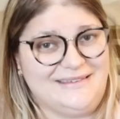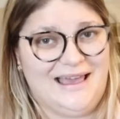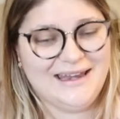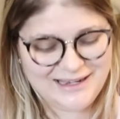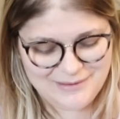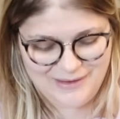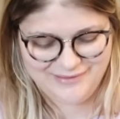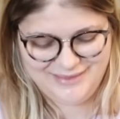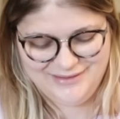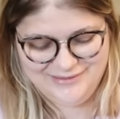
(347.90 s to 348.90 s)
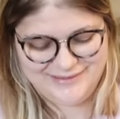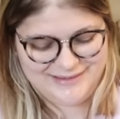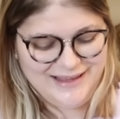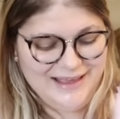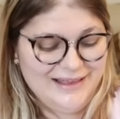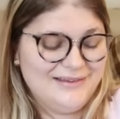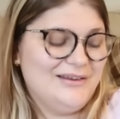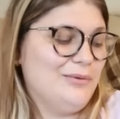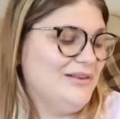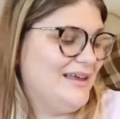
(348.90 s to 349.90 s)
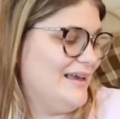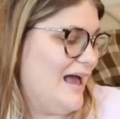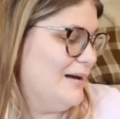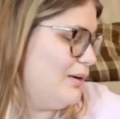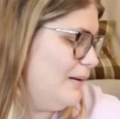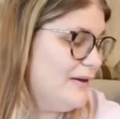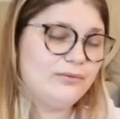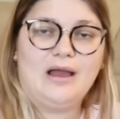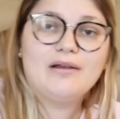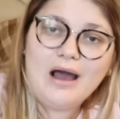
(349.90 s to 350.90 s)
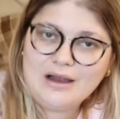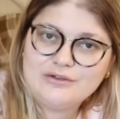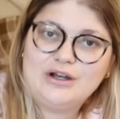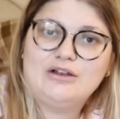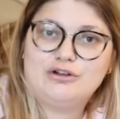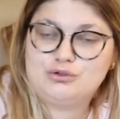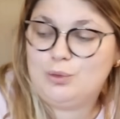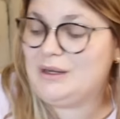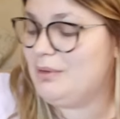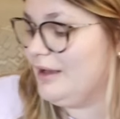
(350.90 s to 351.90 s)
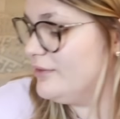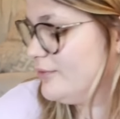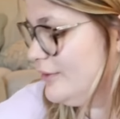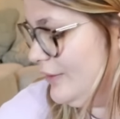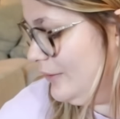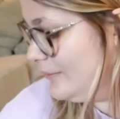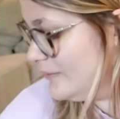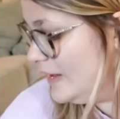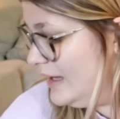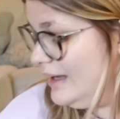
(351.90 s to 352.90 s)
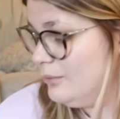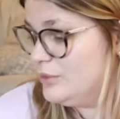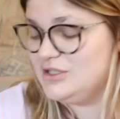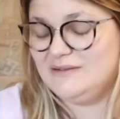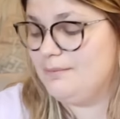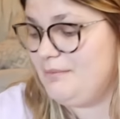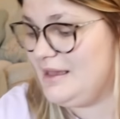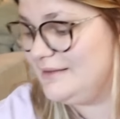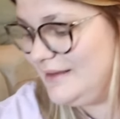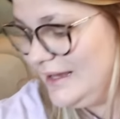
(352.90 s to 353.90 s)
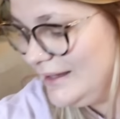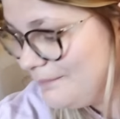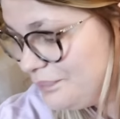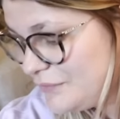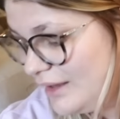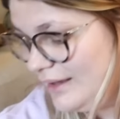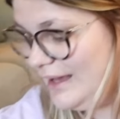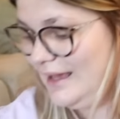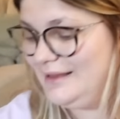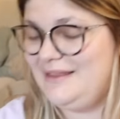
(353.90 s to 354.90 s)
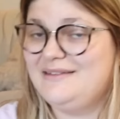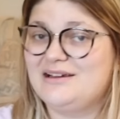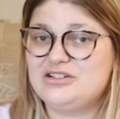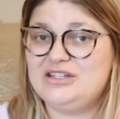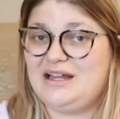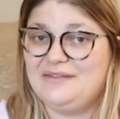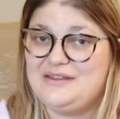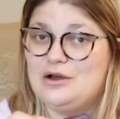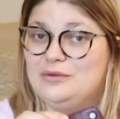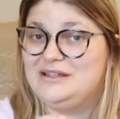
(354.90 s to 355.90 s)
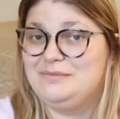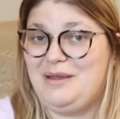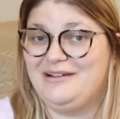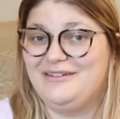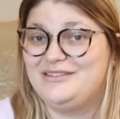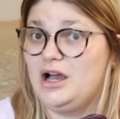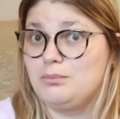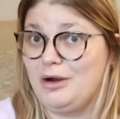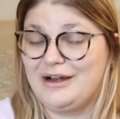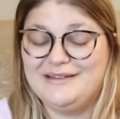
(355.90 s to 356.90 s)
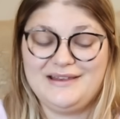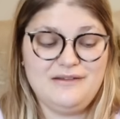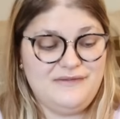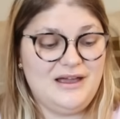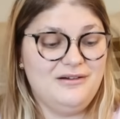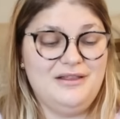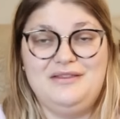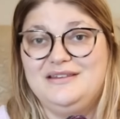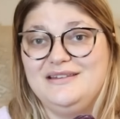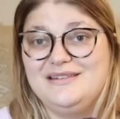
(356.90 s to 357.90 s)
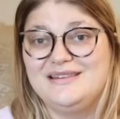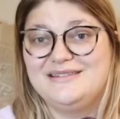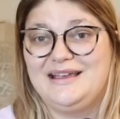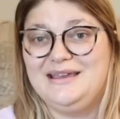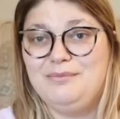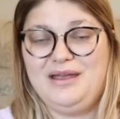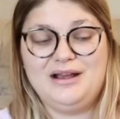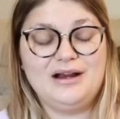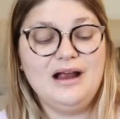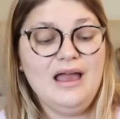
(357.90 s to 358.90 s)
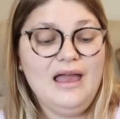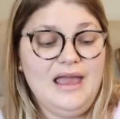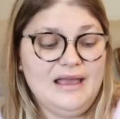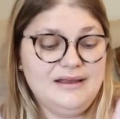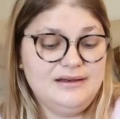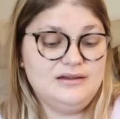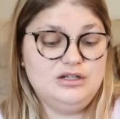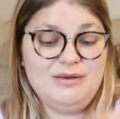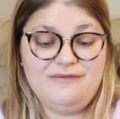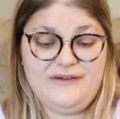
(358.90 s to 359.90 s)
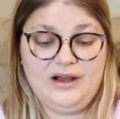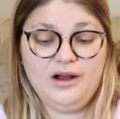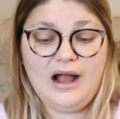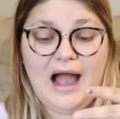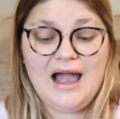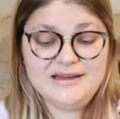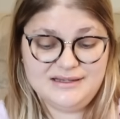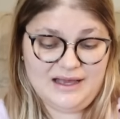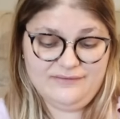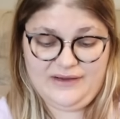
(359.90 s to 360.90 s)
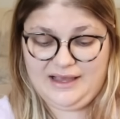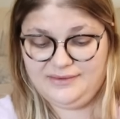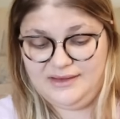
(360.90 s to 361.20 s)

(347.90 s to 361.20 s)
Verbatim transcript: excited about those. So we're looking at probably around 100, 120 bucks for those, which is amazing. And that's actually not the only pair of Doc Martens I found. This is the second pair. And to be fair, I did not find